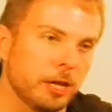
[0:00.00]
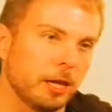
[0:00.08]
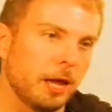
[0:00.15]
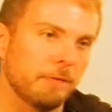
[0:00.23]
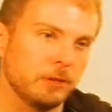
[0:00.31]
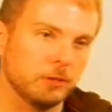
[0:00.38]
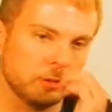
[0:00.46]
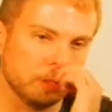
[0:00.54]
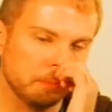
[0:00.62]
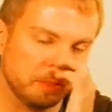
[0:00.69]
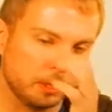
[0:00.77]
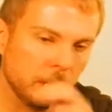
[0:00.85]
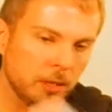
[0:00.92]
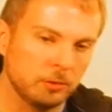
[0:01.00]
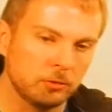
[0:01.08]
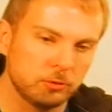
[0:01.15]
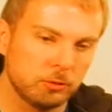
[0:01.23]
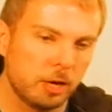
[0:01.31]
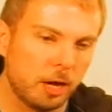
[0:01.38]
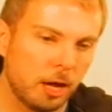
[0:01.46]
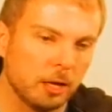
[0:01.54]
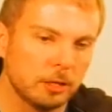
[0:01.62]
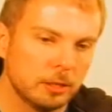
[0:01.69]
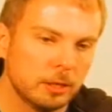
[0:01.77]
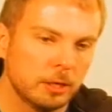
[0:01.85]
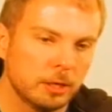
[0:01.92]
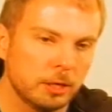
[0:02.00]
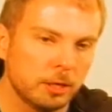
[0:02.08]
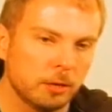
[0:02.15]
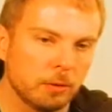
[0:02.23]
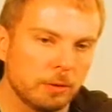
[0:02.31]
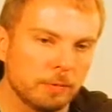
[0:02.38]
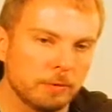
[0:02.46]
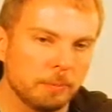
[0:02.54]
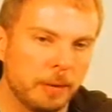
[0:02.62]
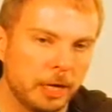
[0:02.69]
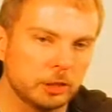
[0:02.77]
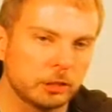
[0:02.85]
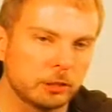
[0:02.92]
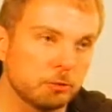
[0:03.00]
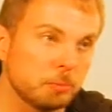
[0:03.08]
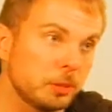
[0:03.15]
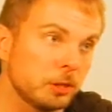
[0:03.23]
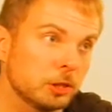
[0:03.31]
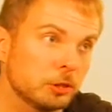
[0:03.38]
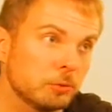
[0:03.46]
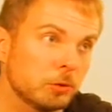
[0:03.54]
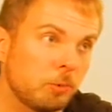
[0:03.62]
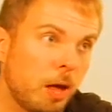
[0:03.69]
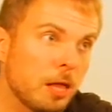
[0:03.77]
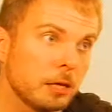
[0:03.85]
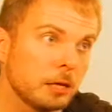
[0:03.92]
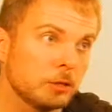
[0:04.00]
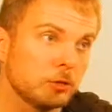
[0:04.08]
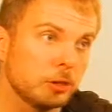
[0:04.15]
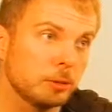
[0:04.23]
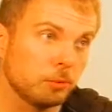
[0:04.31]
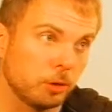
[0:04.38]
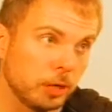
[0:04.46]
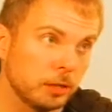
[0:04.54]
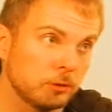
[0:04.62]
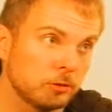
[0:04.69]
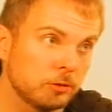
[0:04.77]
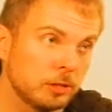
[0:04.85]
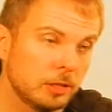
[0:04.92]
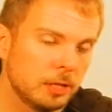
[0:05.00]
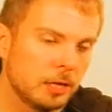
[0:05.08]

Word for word: Phil, obviously, because uh, you know of the magical spiritual qualities he brings.